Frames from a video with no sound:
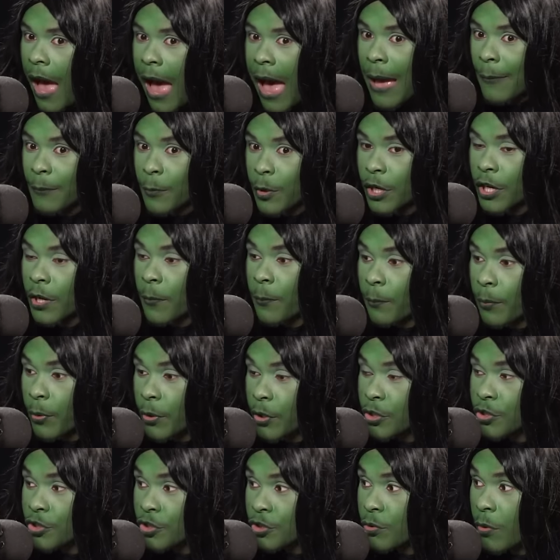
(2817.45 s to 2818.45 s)
I'm gonna
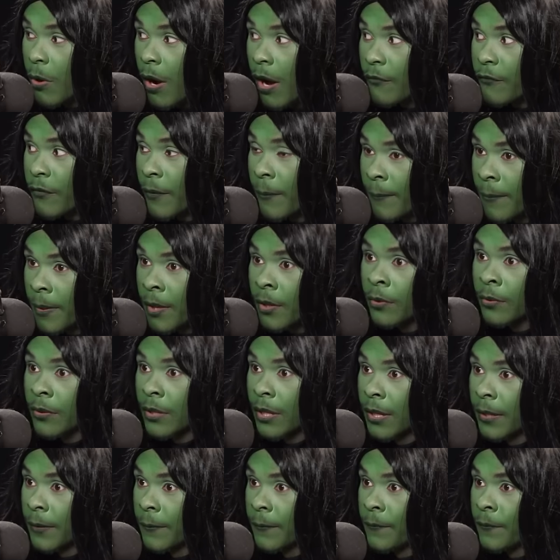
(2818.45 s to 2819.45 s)
push you off a building.
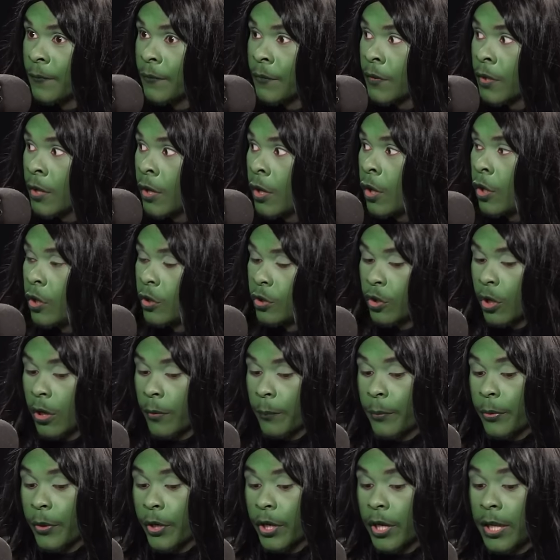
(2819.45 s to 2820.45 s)
I love it. You're
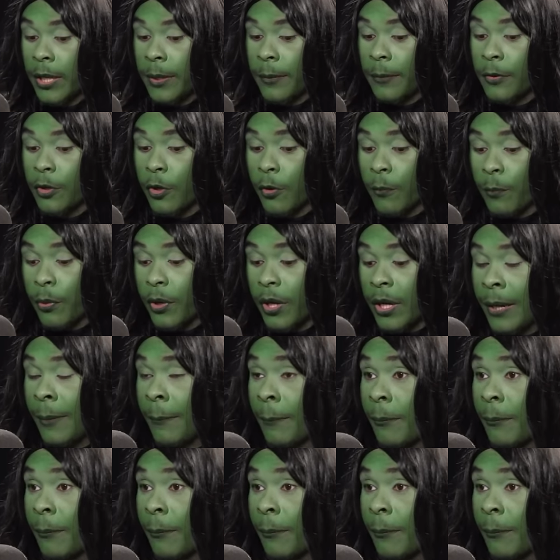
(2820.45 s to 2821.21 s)
putting you're putting